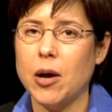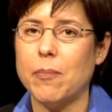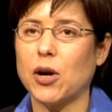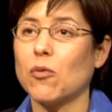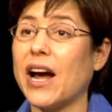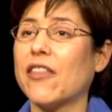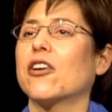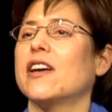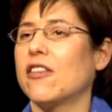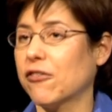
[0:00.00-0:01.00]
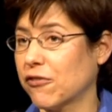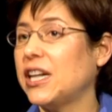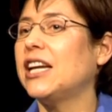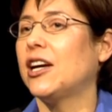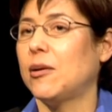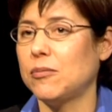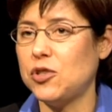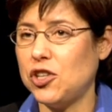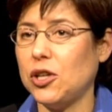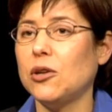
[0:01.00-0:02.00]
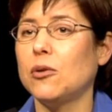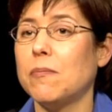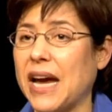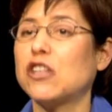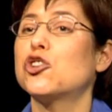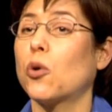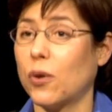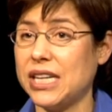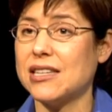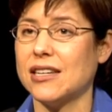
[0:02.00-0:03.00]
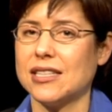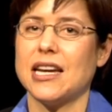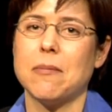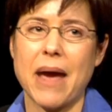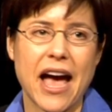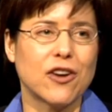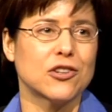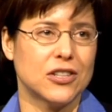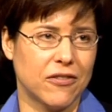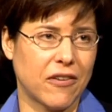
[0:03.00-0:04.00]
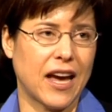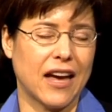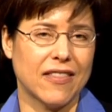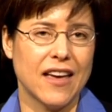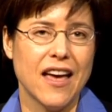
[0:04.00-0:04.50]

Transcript: but rather in the freedom to make choices in matters of faith.